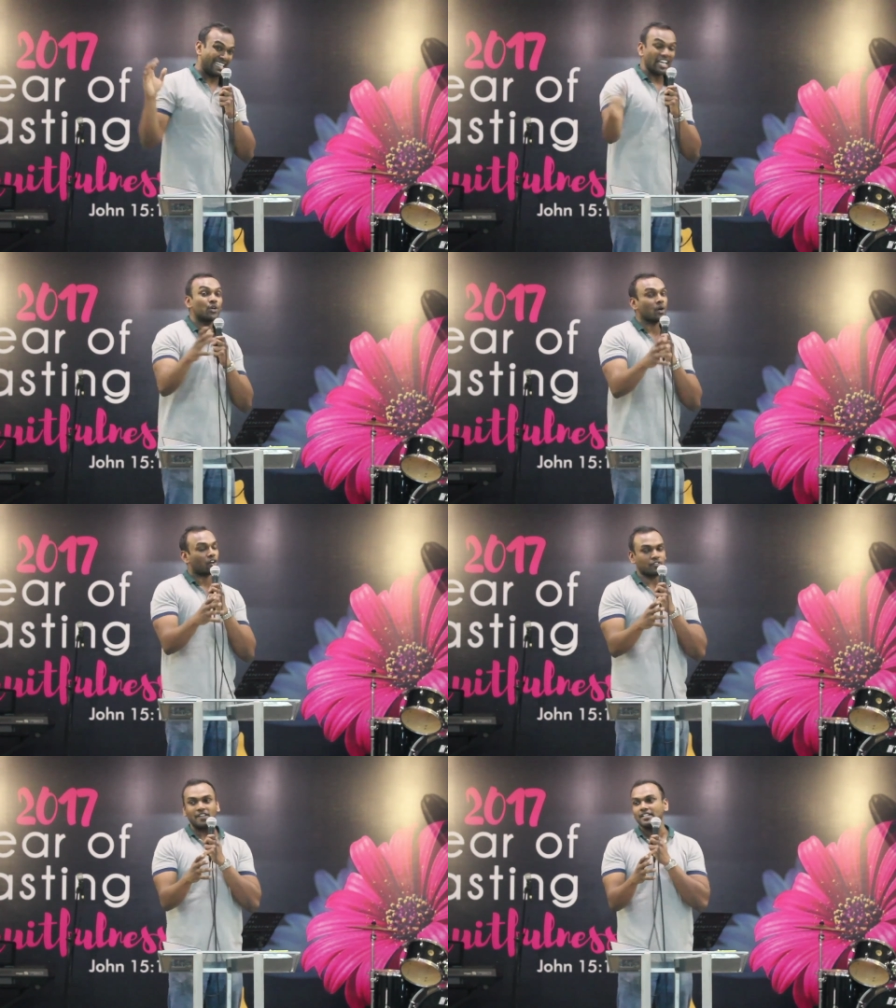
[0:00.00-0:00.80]
take you
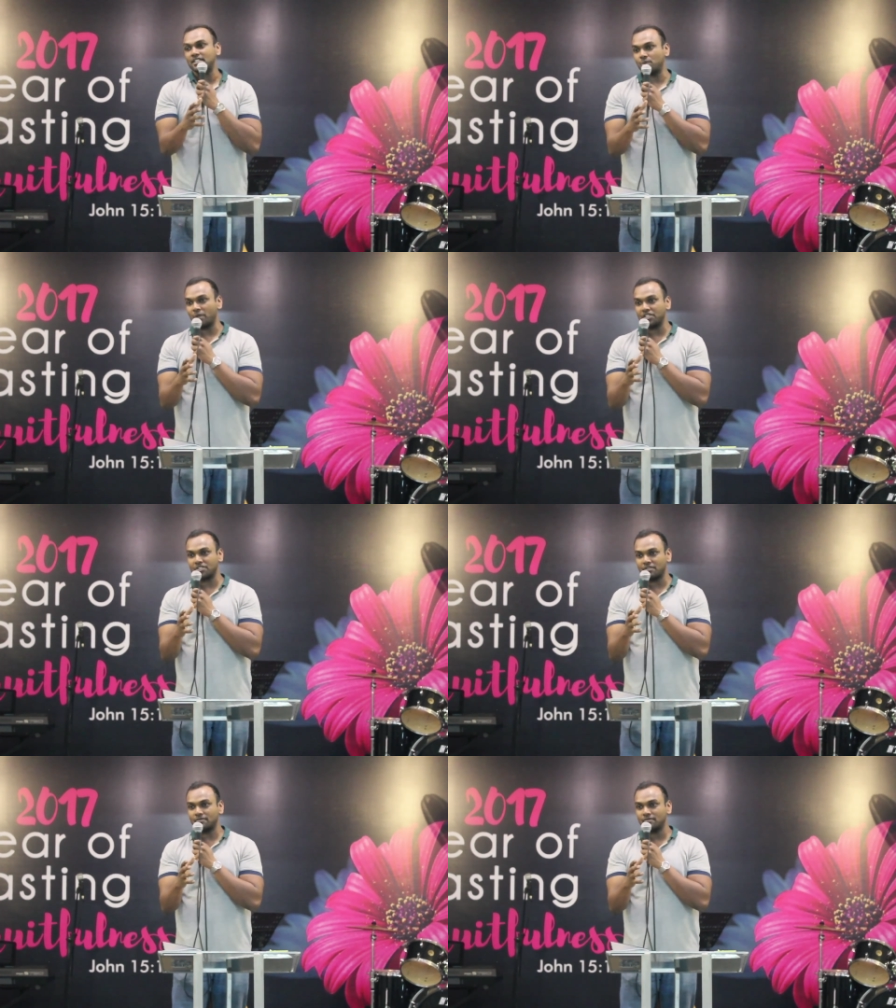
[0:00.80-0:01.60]
out of that
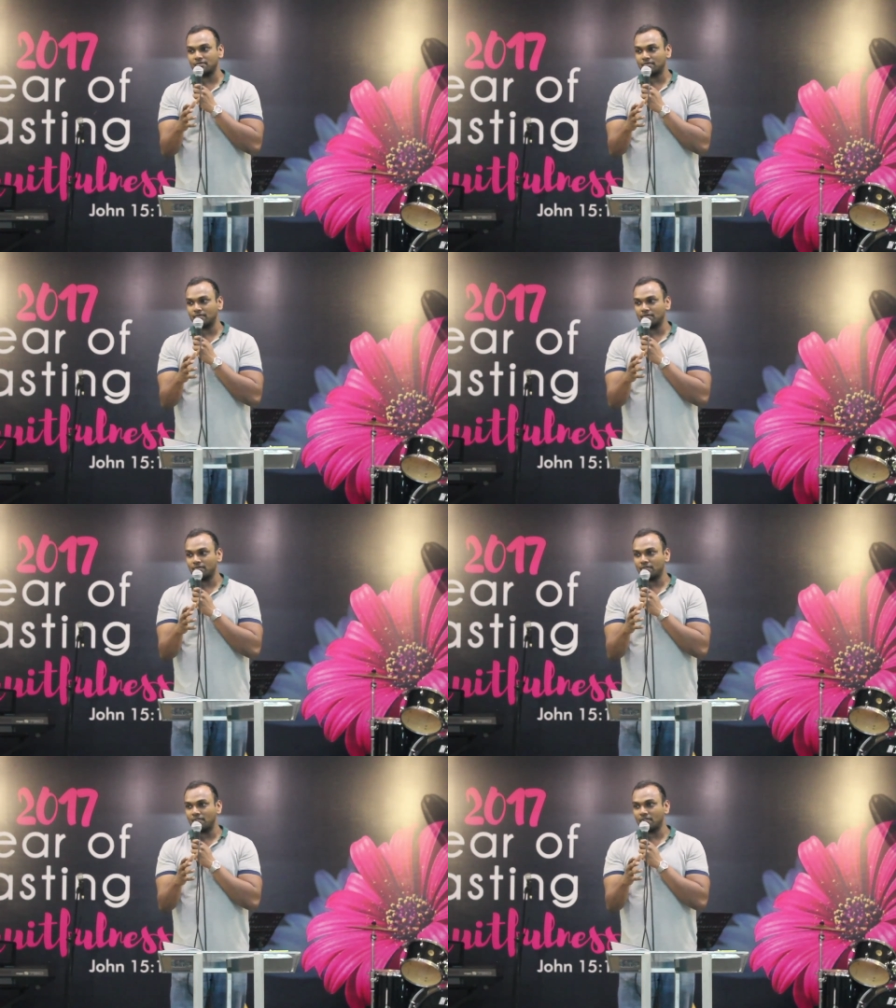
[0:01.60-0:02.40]
situation.
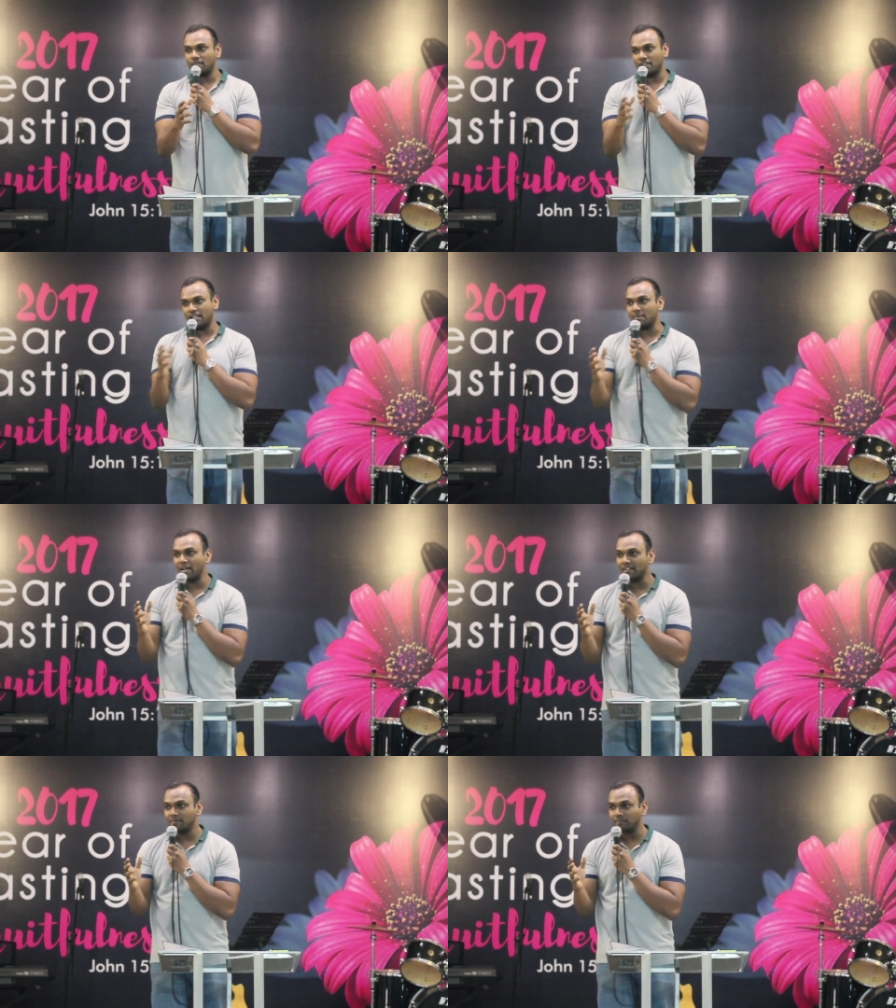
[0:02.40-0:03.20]

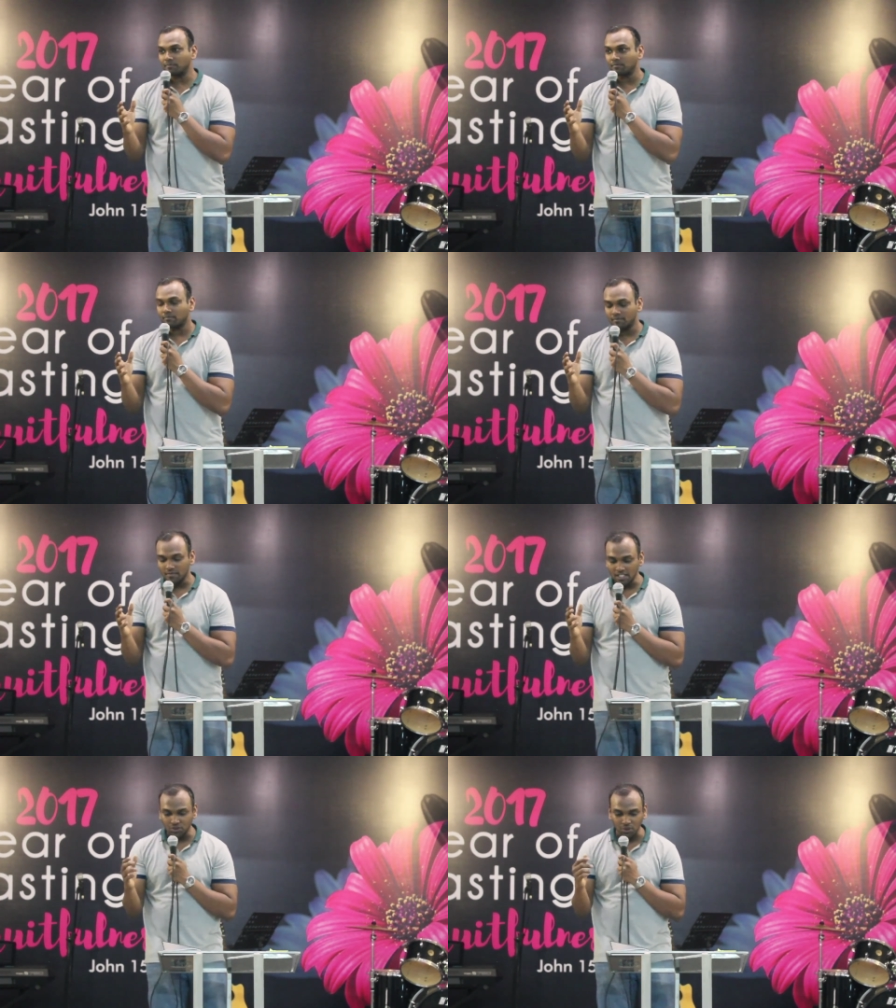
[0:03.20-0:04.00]
Amen?
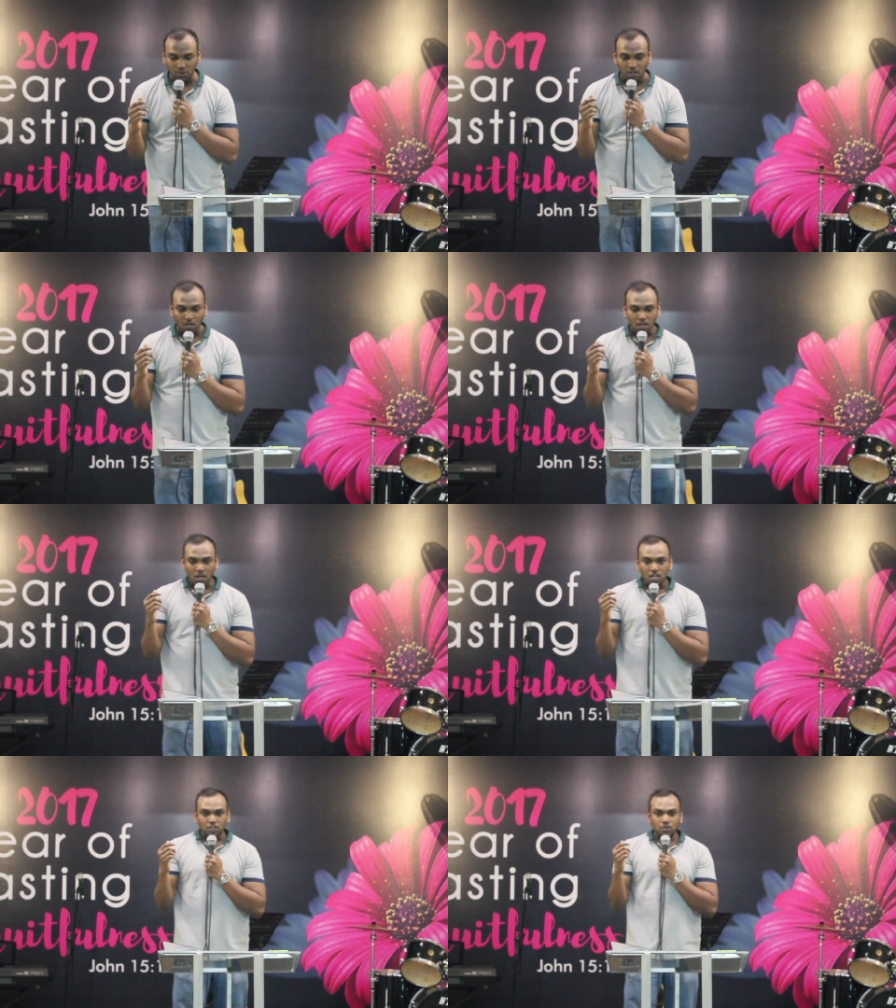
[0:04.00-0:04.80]
So,
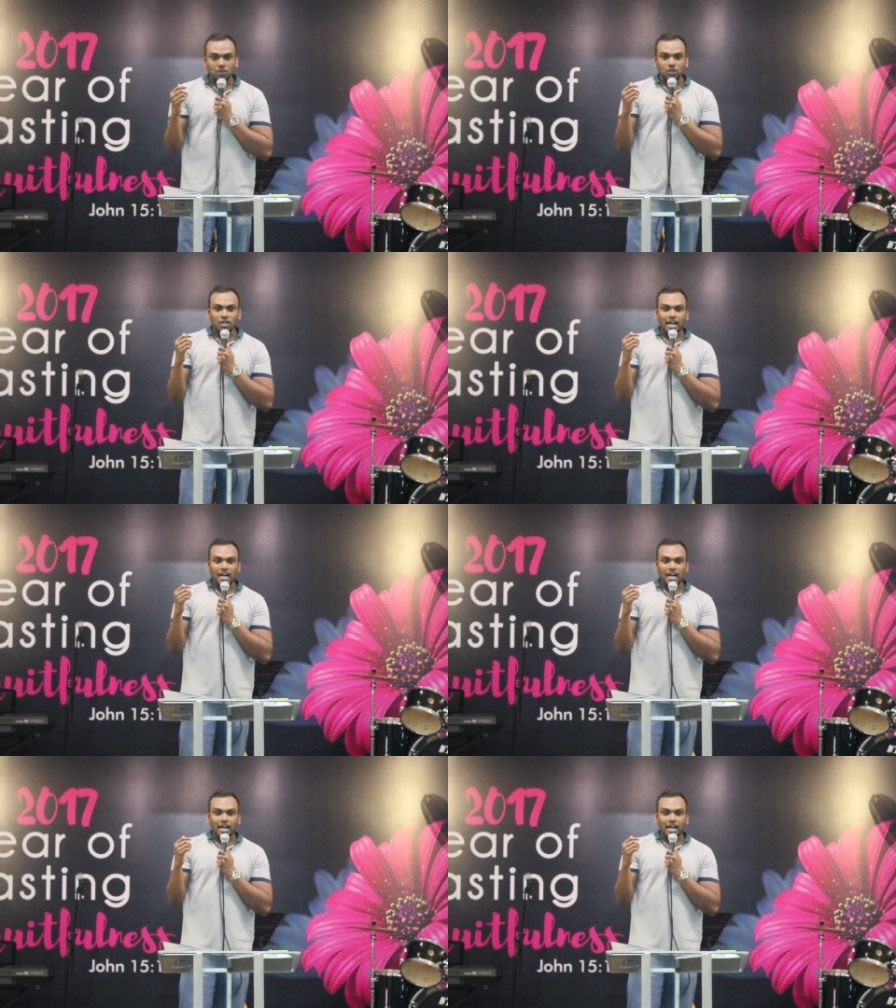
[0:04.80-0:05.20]
so